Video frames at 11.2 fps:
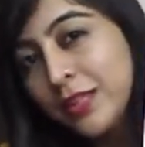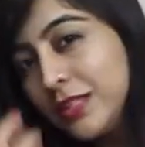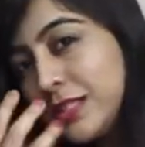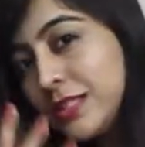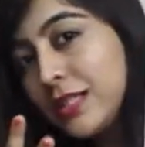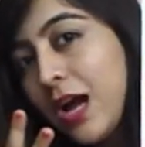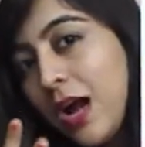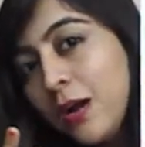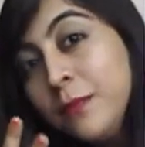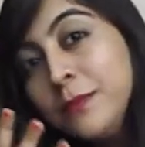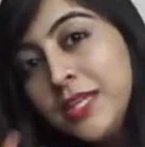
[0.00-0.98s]
The
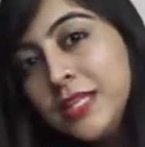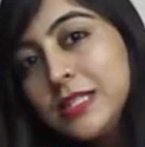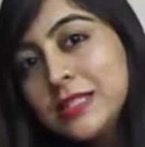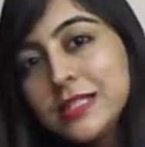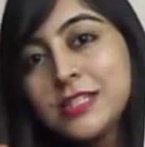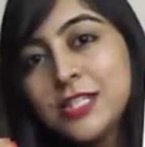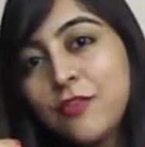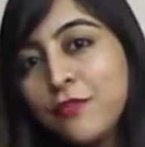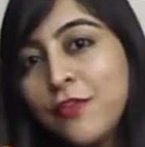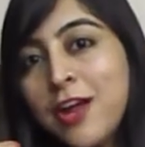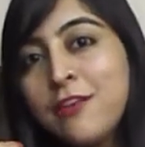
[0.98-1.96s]
Star means
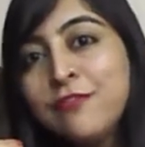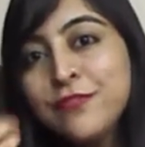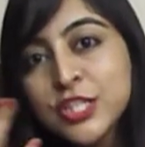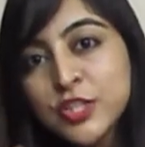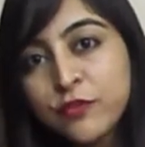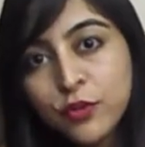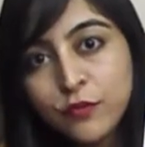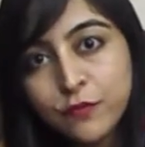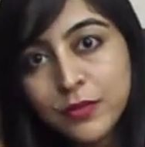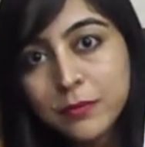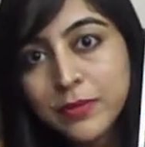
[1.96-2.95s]
somewhere wish
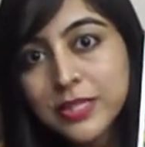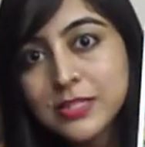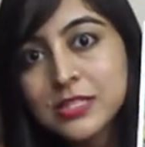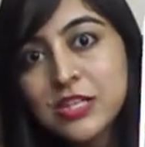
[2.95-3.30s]
fulfillment,